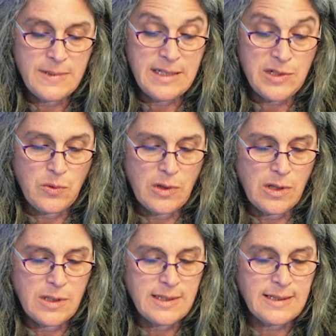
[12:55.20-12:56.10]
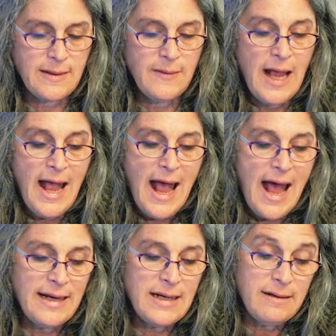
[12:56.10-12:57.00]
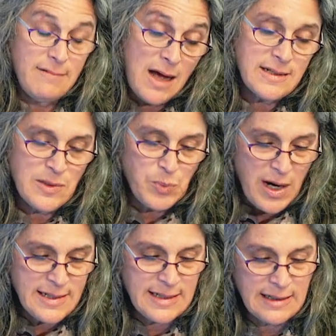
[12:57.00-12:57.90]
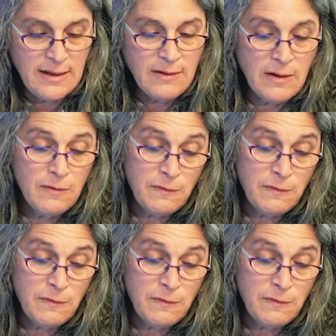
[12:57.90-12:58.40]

disorders. And not surprisingly,